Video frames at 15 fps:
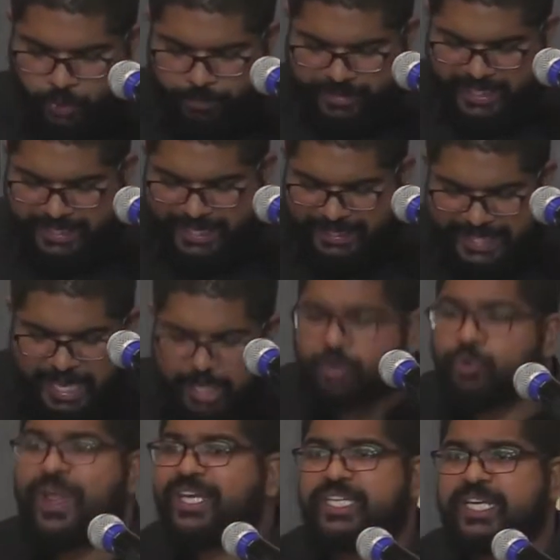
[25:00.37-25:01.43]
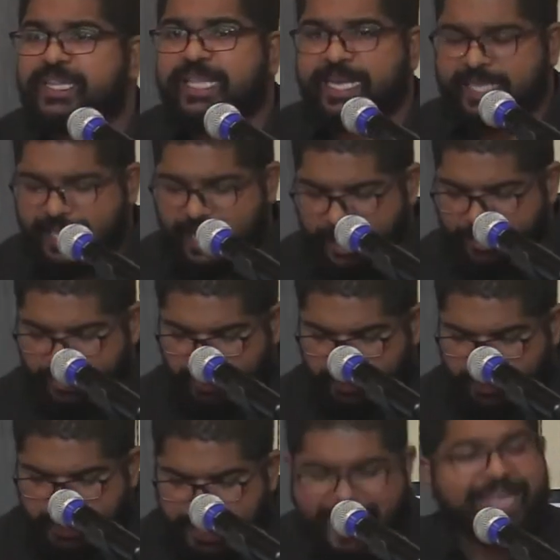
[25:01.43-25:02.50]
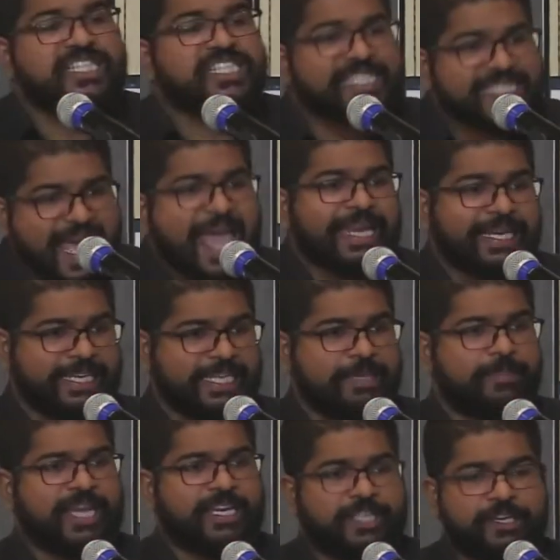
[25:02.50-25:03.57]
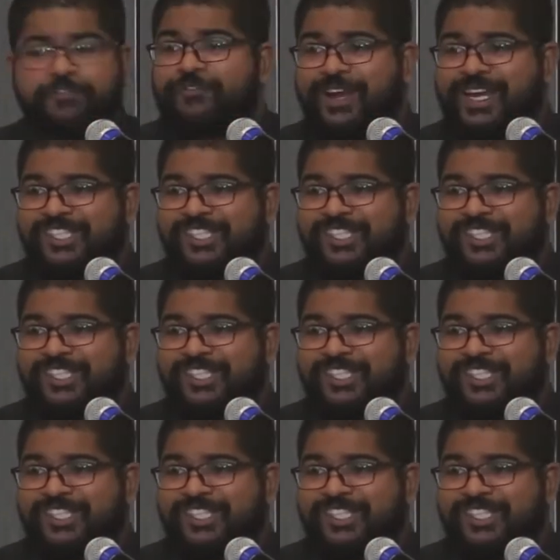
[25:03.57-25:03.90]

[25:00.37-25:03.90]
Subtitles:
thinking they are greater than the other. And sadly, my dear friends,